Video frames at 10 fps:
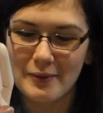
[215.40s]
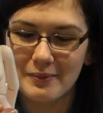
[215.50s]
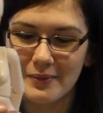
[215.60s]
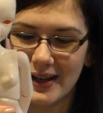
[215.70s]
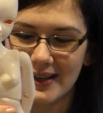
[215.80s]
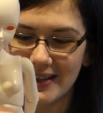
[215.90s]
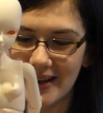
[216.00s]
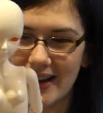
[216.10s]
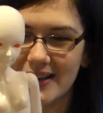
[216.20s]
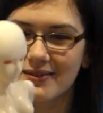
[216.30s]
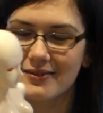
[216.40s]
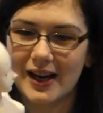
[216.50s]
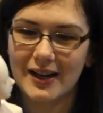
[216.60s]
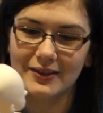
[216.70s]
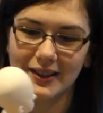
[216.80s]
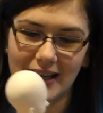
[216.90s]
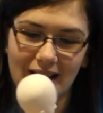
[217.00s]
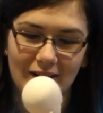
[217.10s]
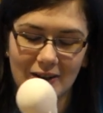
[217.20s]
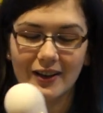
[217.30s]
But I really
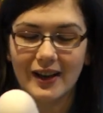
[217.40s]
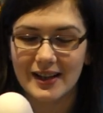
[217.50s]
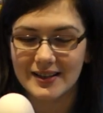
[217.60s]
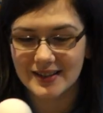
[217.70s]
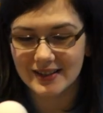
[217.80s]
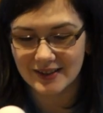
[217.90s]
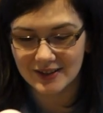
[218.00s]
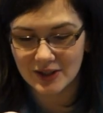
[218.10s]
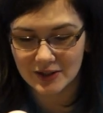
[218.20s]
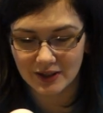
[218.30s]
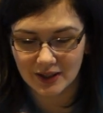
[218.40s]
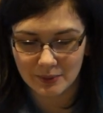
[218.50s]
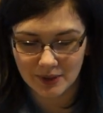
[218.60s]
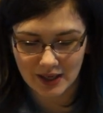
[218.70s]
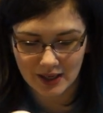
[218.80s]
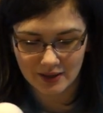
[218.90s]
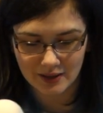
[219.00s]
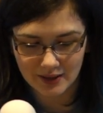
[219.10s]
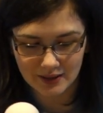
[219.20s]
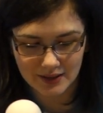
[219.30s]
like her, guys. She's really pretty.
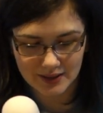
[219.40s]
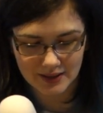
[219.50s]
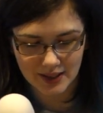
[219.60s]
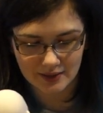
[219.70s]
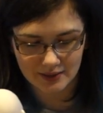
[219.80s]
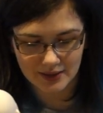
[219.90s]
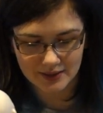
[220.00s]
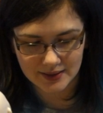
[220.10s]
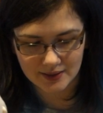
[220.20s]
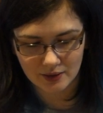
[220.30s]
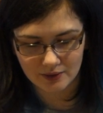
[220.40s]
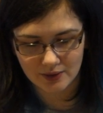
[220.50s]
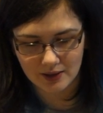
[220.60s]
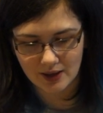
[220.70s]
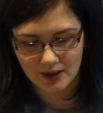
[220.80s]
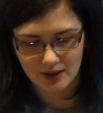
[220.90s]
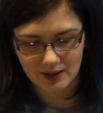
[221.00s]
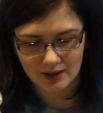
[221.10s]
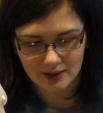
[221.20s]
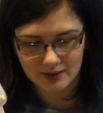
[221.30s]
Let's take these off her
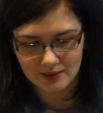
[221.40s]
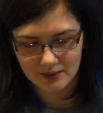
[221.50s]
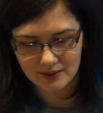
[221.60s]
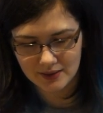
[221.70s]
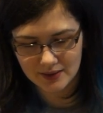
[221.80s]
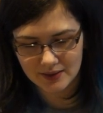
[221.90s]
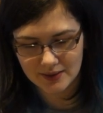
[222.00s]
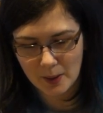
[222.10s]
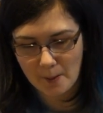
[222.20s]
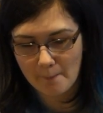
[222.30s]
hands.